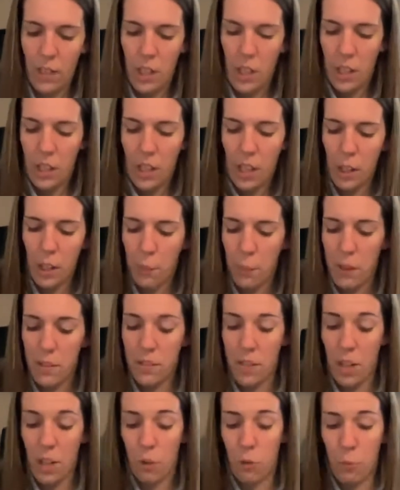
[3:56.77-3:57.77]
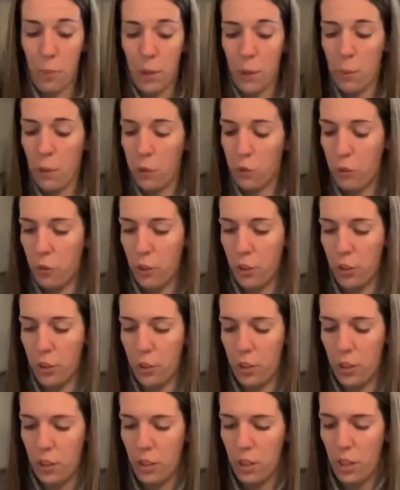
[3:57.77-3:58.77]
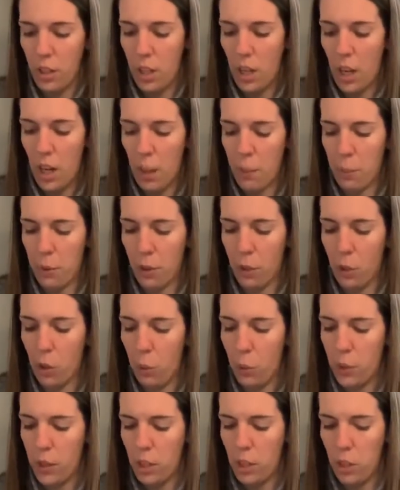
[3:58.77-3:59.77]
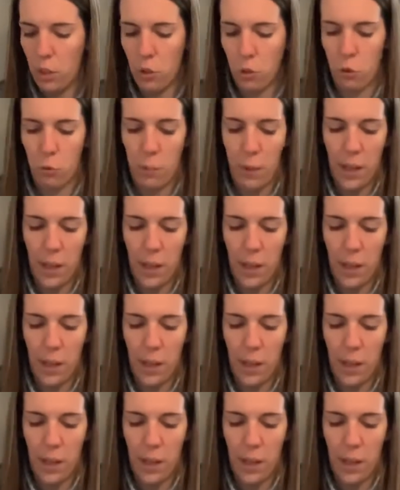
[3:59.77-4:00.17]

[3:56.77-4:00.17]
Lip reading: Now that my sand is pretty well stirred, I'm going to go in and use my